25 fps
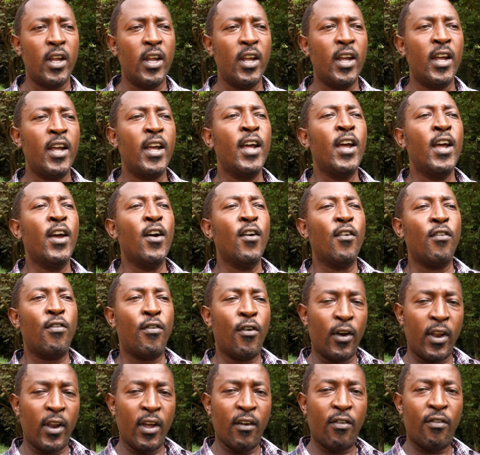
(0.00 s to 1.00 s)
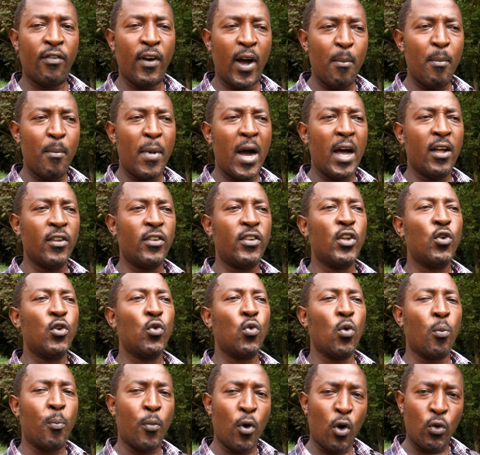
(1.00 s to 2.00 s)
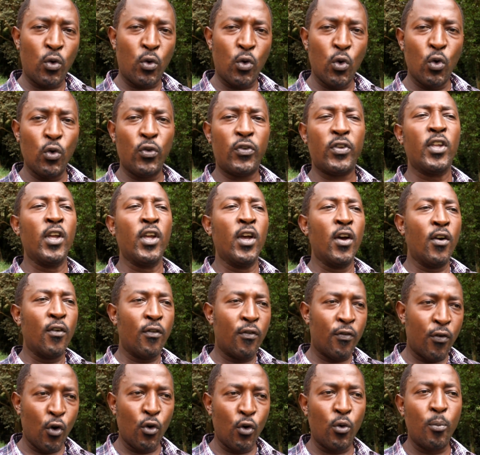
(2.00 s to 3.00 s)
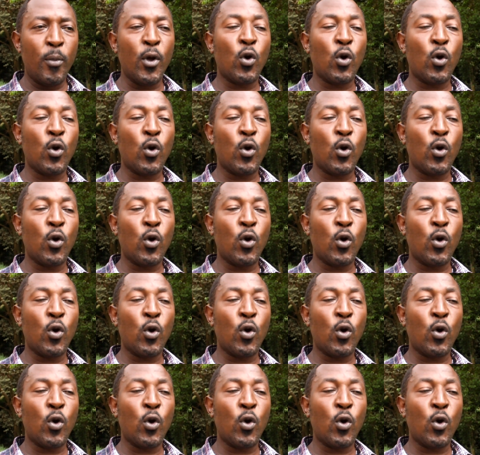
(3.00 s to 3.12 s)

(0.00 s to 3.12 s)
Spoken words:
for the farmers to produce food,